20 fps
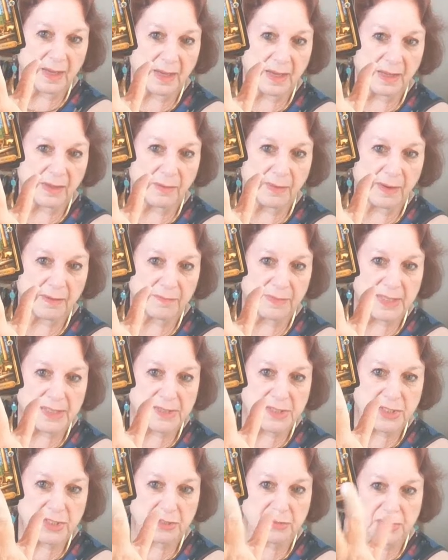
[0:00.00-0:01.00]
you have
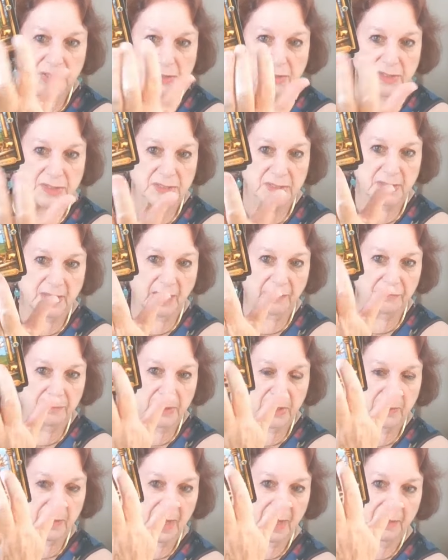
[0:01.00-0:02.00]
these two swords left,
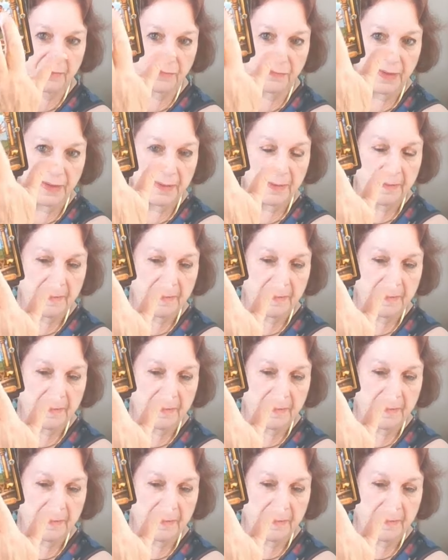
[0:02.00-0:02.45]
but you have